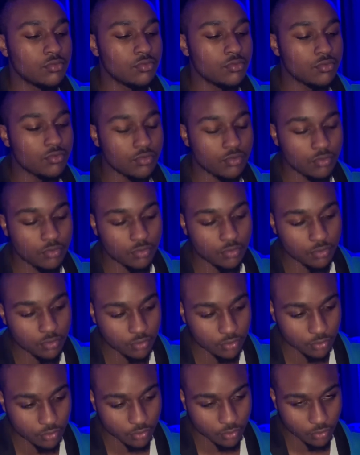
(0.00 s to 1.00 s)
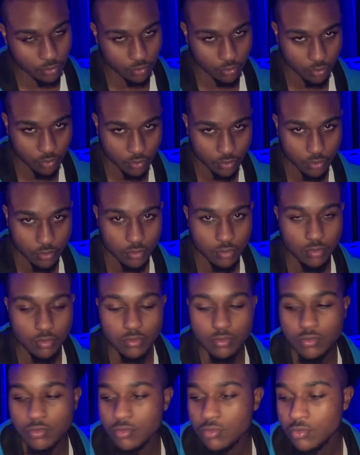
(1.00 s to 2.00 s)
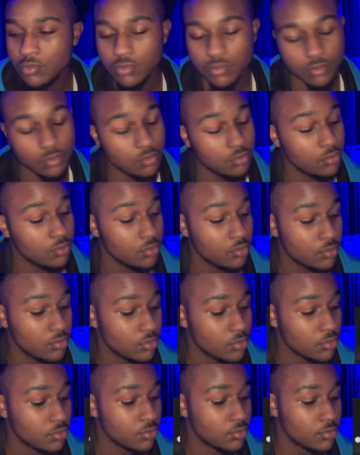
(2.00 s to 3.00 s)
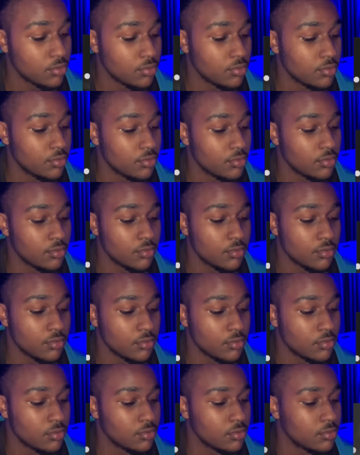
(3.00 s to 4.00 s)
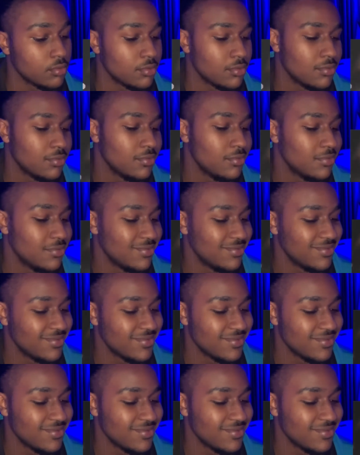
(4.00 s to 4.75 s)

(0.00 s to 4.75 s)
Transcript: who you are. You'll always be. Monster.